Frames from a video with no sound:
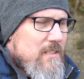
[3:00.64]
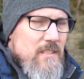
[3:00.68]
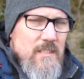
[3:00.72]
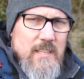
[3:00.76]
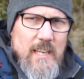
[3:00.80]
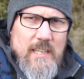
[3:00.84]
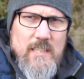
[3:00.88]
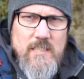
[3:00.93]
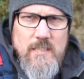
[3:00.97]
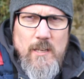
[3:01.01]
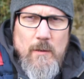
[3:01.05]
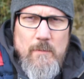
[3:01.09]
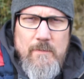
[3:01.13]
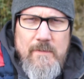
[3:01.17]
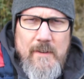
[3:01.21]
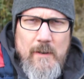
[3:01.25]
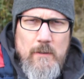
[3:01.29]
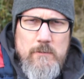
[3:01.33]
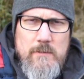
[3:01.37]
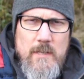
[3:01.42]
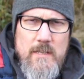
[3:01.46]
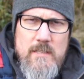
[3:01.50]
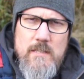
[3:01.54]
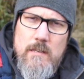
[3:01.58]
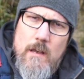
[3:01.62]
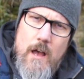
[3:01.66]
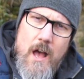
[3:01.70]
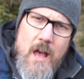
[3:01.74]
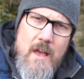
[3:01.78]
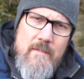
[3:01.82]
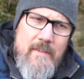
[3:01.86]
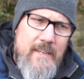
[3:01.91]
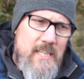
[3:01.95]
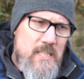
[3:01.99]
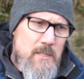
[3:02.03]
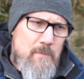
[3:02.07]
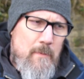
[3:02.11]
6-stop filter. So
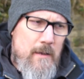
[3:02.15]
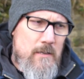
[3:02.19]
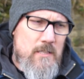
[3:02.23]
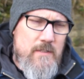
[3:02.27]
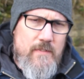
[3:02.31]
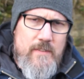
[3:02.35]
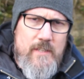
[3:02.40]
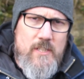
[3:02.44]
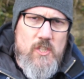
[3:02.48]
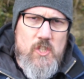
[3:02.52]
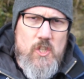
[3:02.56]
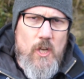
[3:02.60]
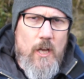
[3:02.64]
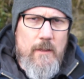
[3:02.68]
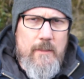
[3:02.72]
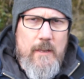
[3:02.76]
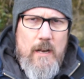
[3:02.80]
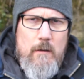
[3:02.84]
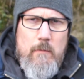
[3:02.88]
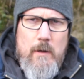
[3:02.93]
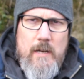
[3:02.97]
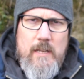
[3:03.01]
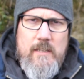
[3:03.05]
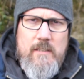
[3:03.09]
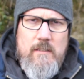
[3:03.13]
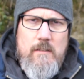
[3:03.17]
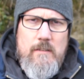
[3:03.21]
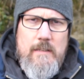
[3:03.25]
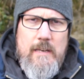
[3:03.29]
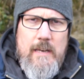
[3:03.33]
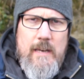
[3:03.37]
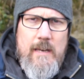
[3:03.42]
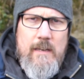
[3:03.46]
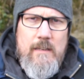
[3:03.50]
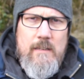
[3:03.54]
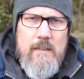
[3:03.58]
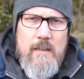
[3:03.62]
I've exposed for the shot that I want to do
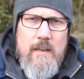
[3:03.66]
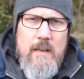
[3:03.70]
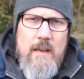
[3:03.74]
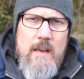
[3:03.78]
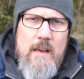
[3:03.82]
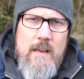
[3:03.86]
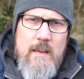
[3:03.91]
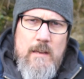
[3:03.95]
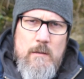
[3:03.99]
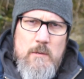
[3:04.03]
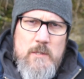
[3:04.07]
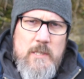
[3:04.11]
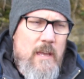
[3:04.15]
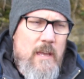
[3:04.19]
there. It was